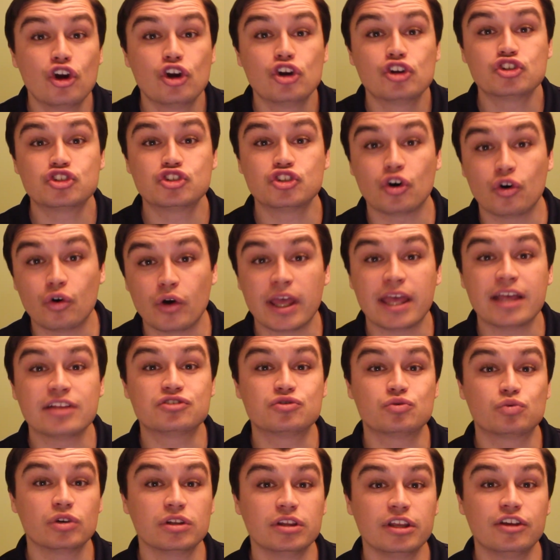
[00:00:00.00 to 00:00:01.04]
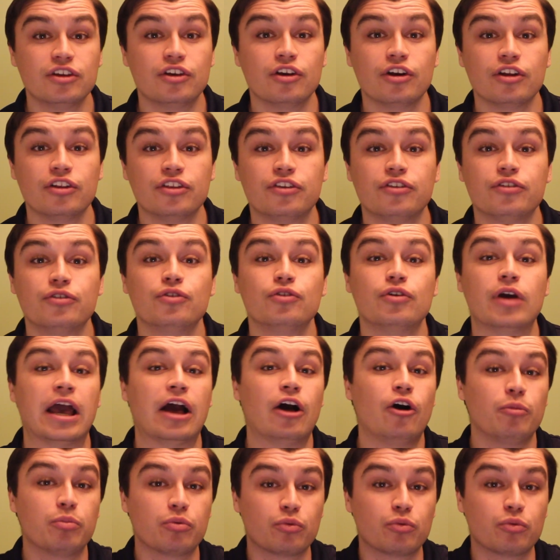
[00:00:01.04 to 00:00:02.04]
So it's really good to help